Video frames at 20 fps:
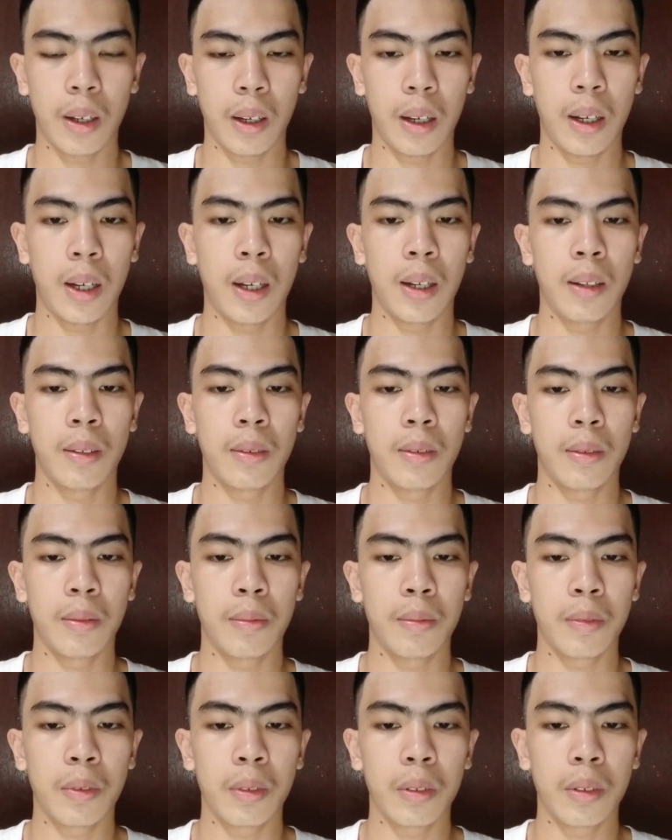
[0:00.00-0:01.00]
And
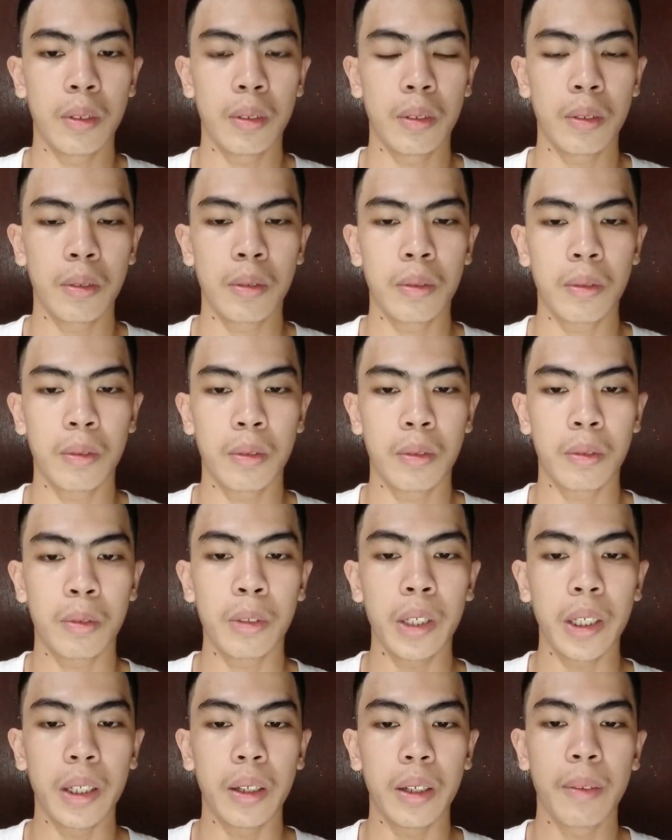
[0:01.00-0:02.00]

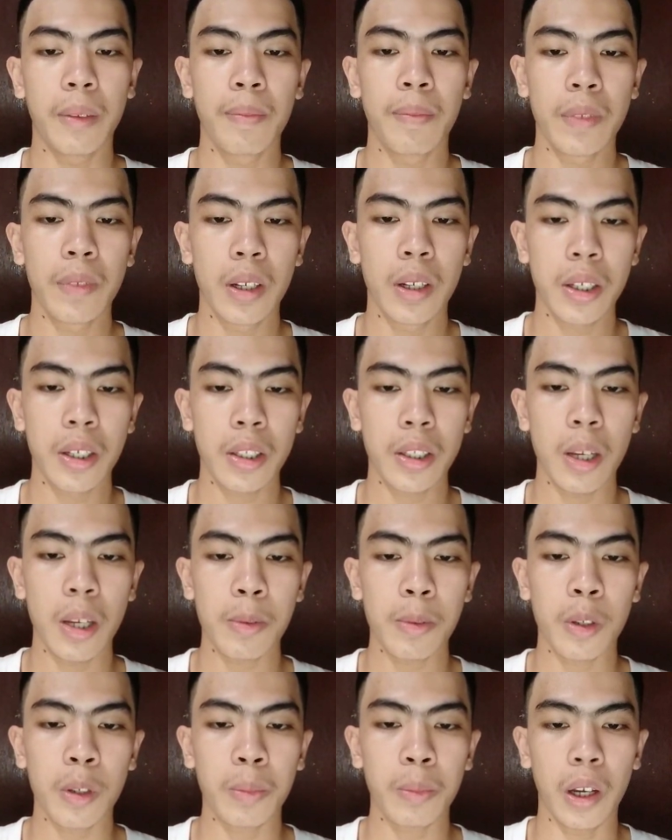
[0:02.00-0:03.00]
3,
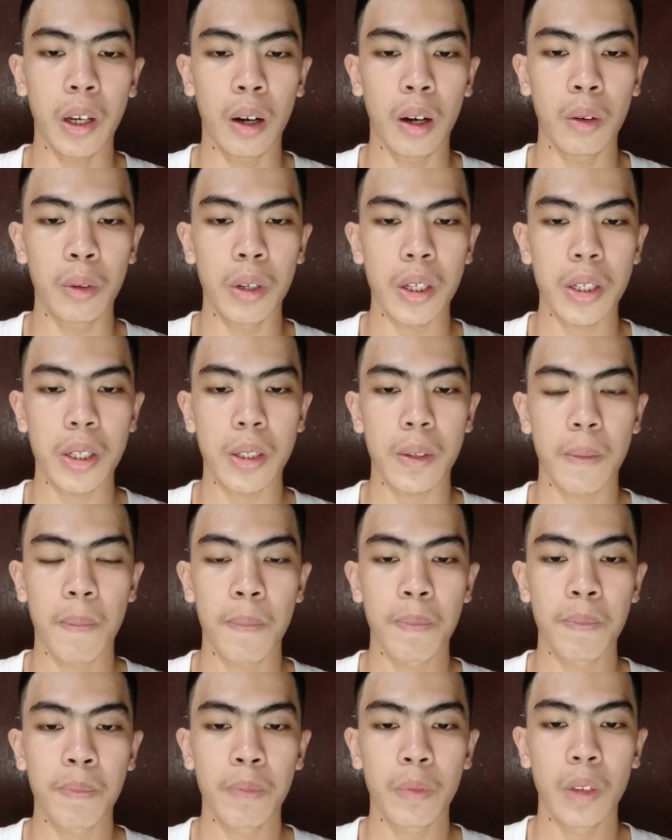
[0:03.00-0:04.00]
steps should be always
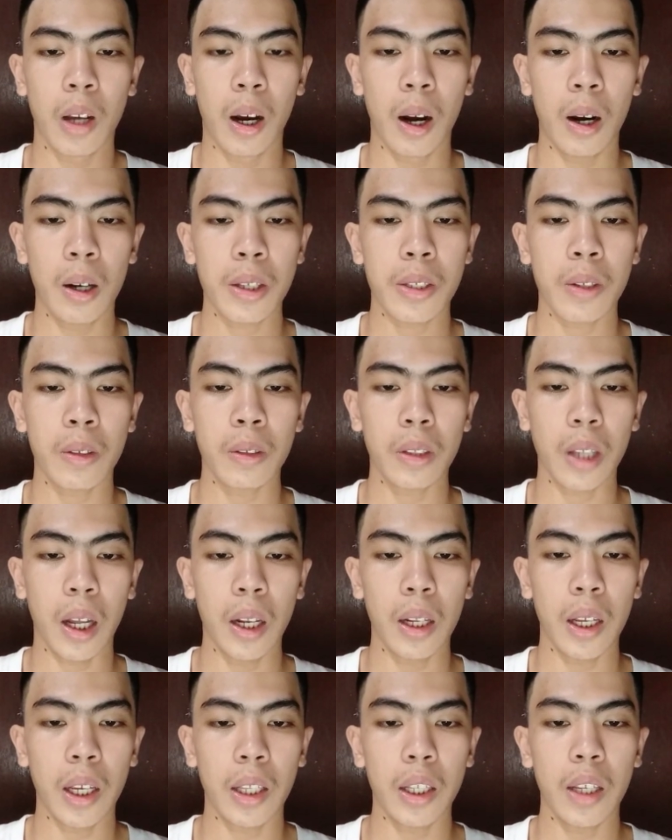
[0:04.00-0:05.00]

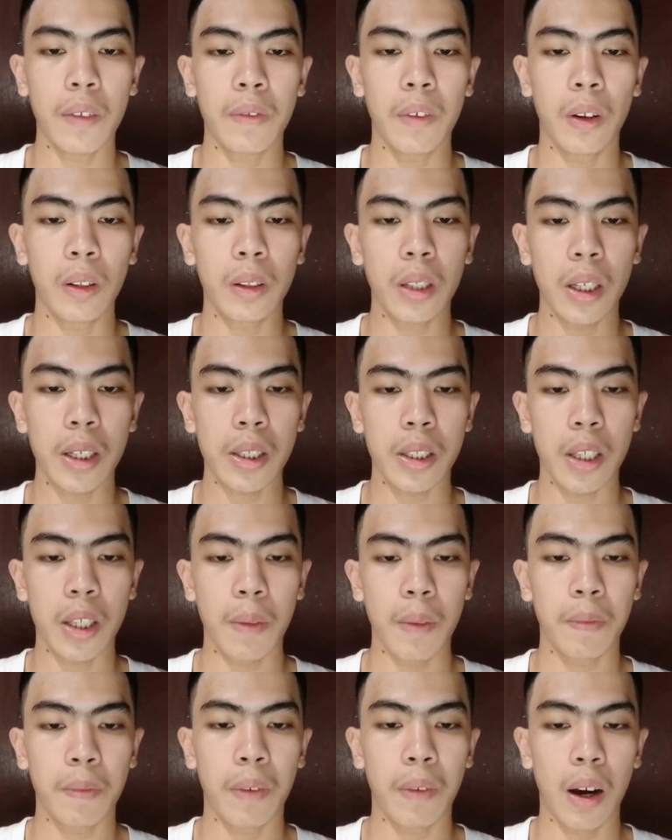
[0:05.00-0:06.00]
horizontal. Any faulty
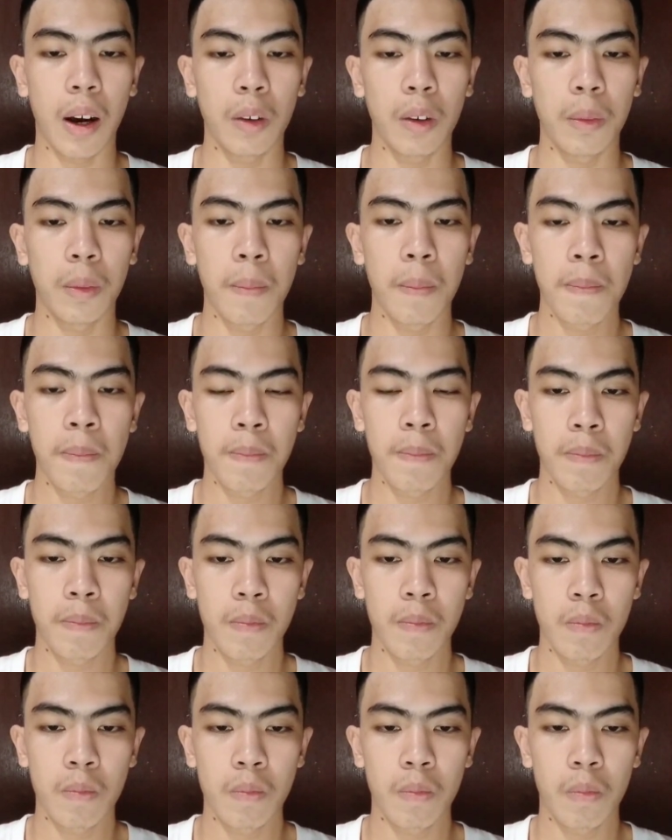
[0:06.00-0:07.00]
step found
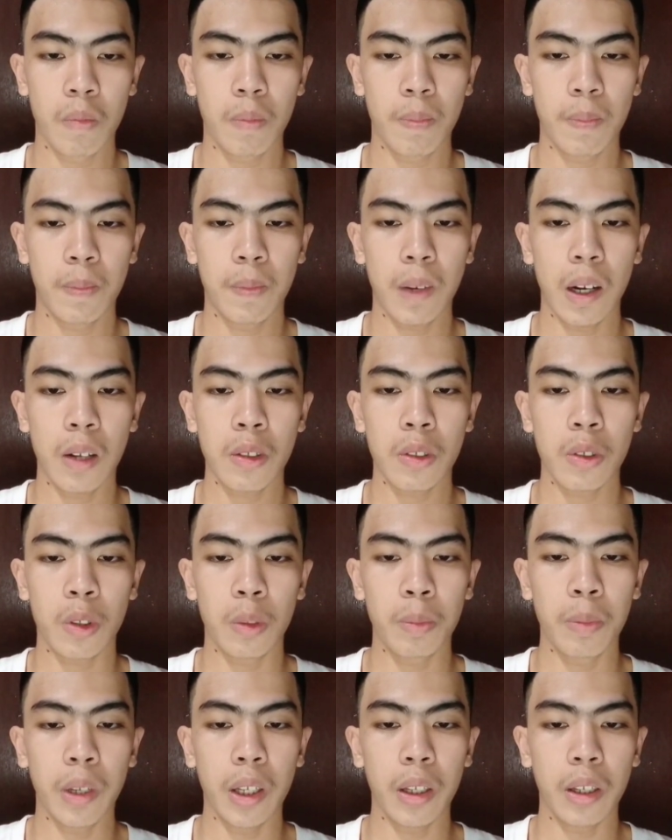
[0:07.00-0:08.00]

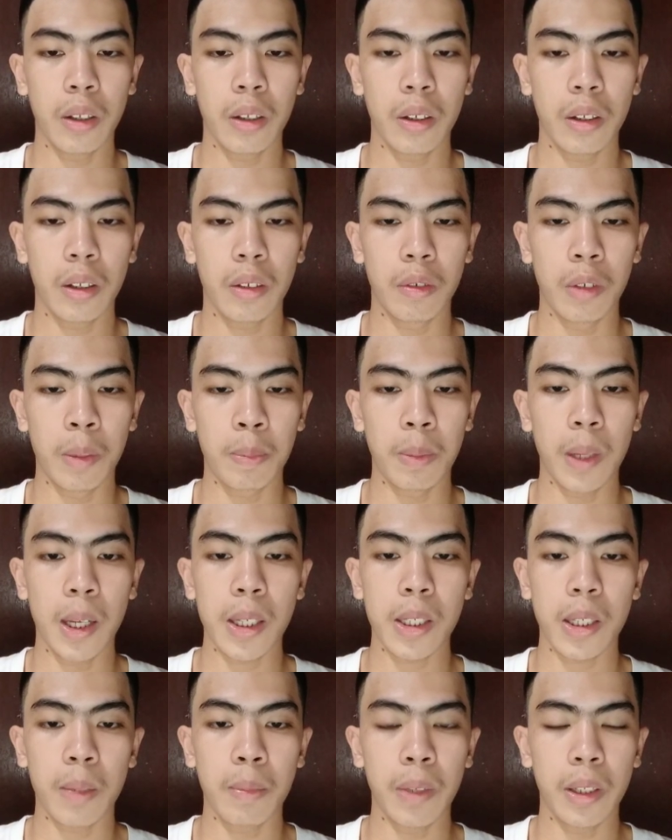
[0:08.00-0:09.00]
should be
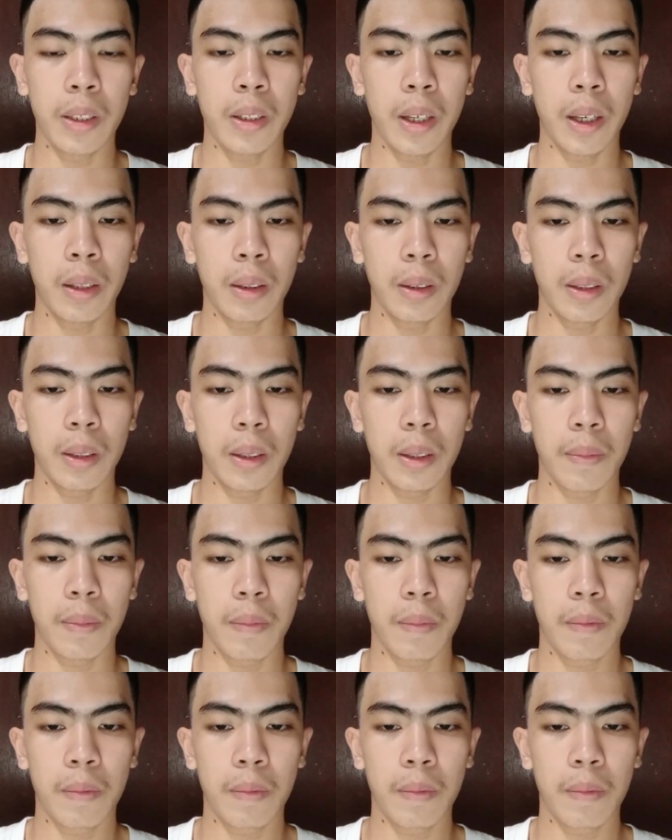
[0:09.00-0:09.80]
replaced immediately.